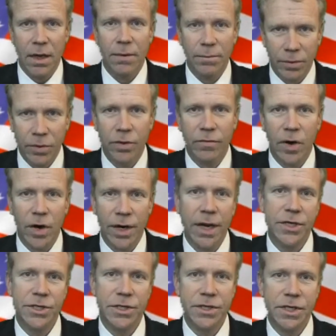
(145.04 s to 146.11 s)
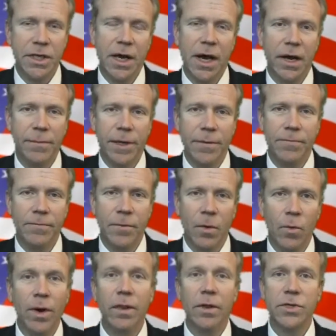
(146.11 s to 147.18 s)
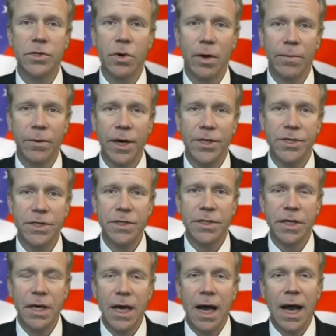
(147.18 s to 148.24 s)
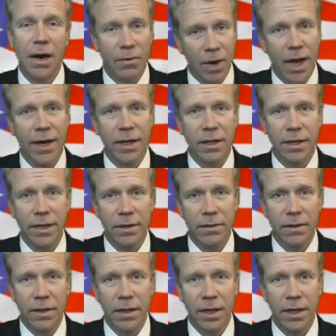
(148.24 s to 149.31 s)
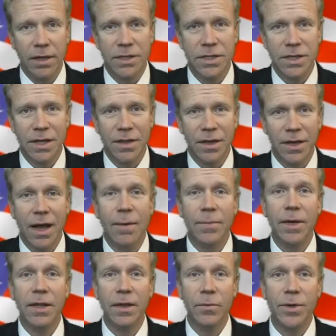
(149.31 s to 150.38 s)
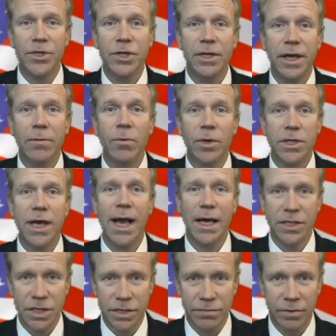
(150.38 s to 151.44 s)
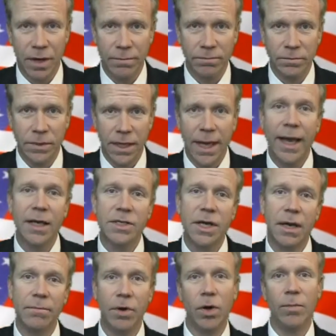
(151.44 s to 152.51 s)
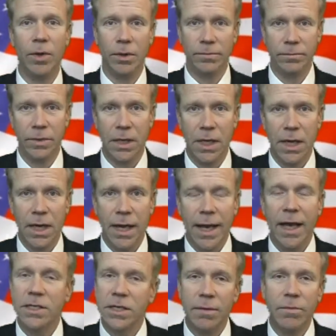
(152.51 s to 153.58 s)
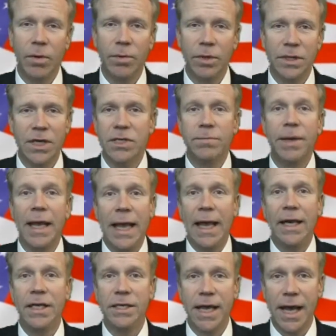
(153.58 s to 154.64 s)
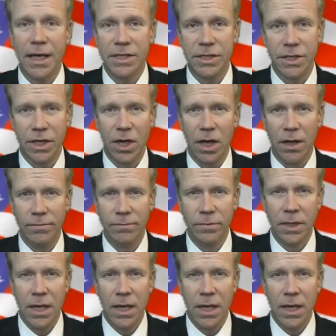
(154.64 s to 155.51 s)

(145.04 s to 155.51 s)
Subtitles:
improve our nation's economy. One of those corporations, ironically, is the company that we should get more taxes from. ExxonMobil. ExxonMobil doesn't pay any taxes at all.